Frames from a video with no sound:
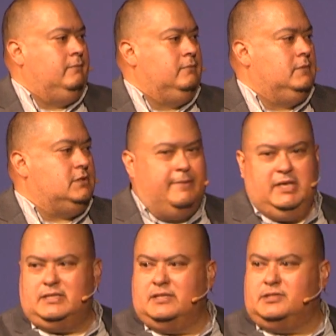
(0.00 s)
Does that make
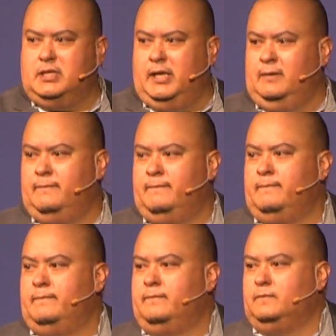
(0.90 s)
sense today?
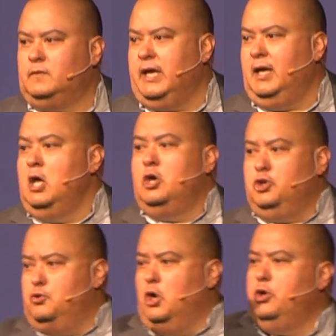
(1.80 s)
Okay? You
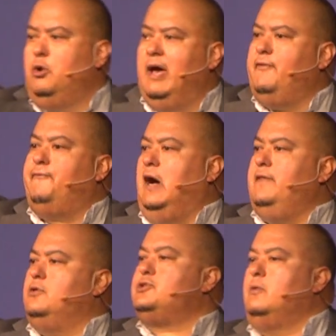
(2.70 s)
know you have a
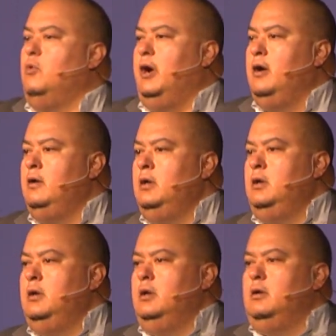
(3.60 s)
father somewhere,
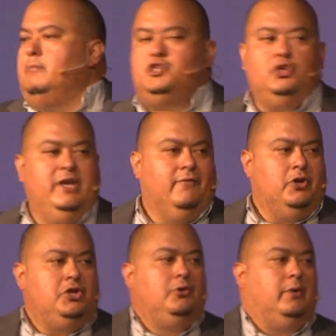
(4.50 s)
but you never
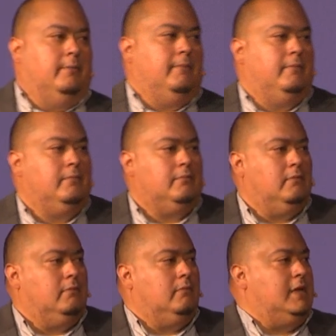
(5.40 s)
knew him.
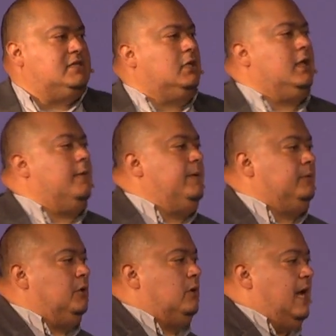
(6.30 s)
That's how a lot of people
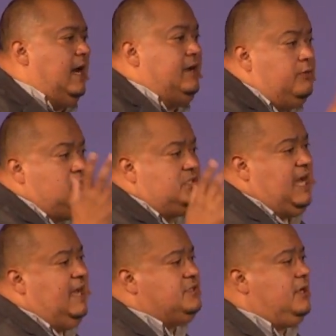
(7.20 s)
know God. I know there's
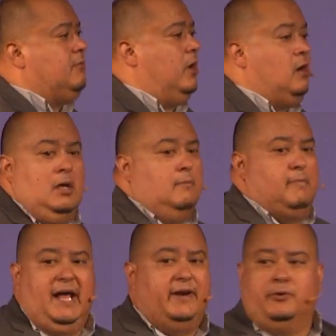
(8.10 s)
God somewhere, but
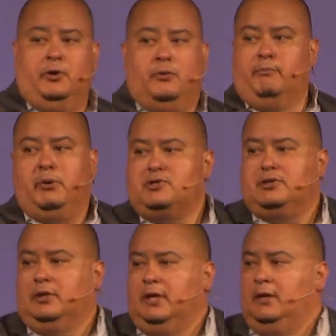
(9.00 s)
I don't know him personally.